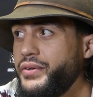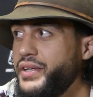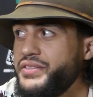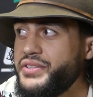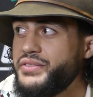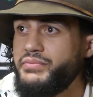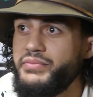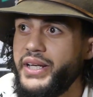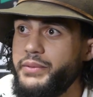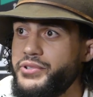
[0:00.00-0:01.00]
I'd just
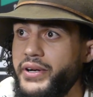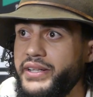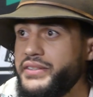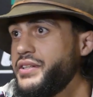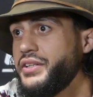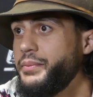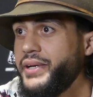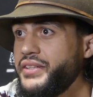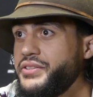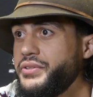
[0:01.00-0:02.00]
keep training until I got
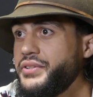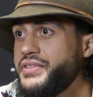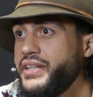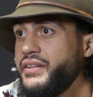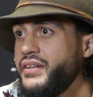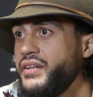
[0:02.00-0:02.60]
back into UFC.